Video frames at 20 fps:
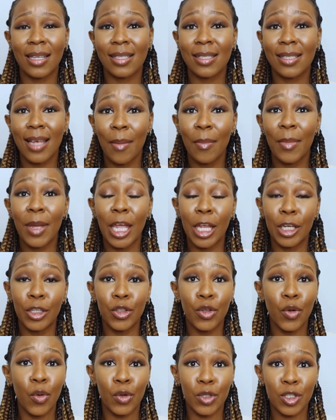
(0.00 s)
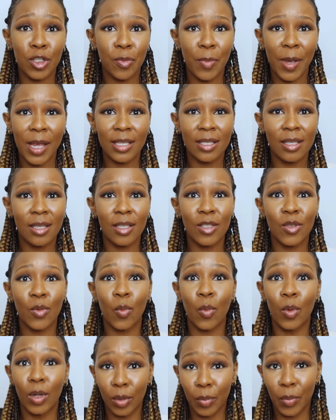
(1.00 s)
Some indoor spaces
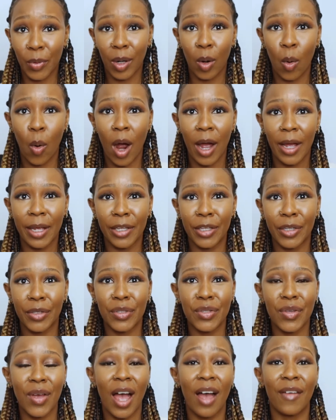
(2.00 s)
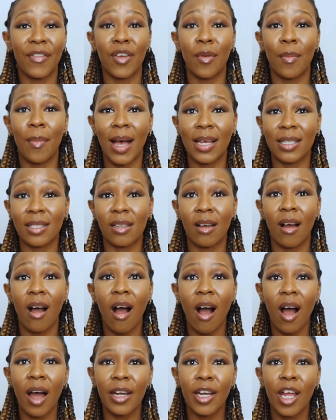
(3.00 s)
will require you to have your mask
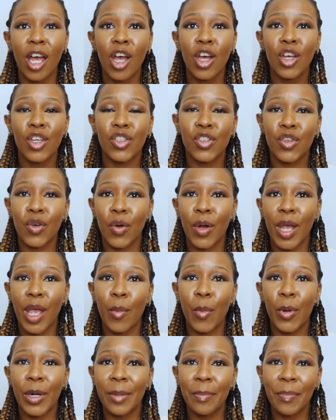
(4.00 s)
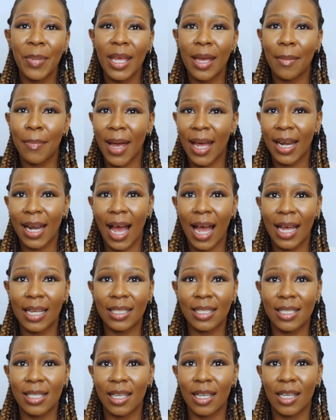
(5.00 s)
on, so it wouldn't be a bad
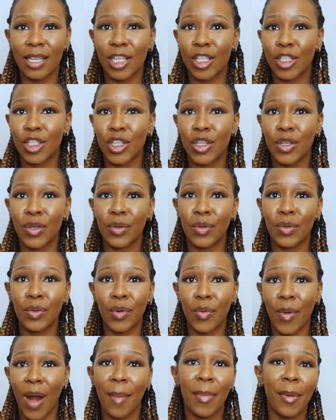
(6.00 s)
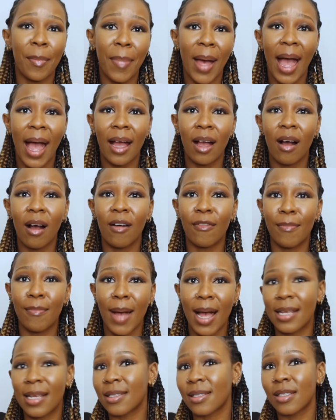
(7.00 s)
idea to grab a pack of
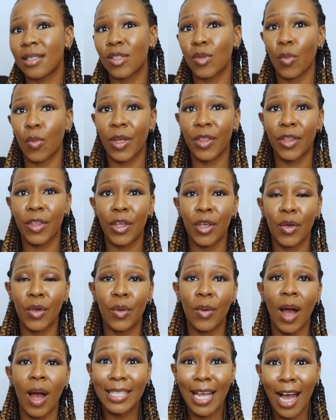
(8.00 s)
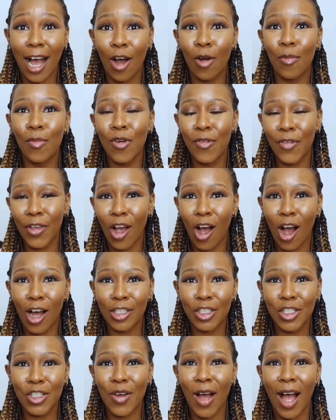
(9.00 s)
masks with you. Now, moving
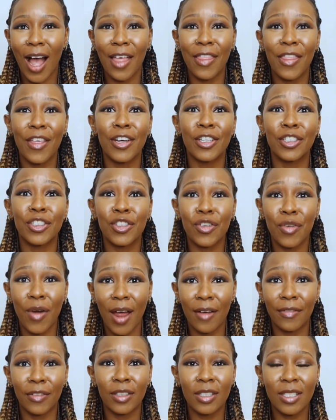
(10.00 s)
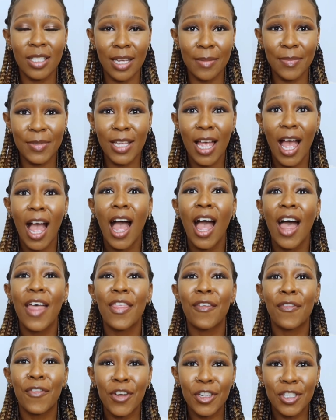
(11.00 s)
on to other travel tips.
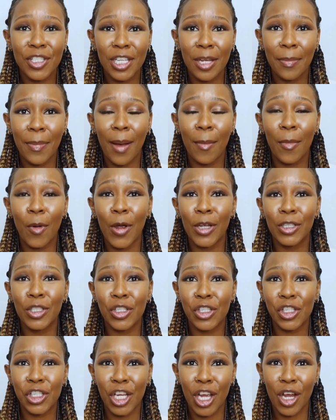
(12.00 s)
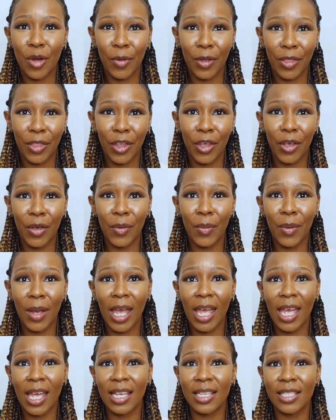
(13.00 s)
The first tip I'm going to share with you
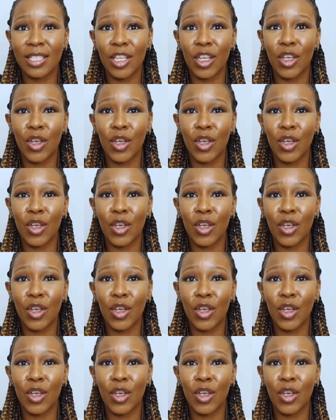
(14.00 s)
is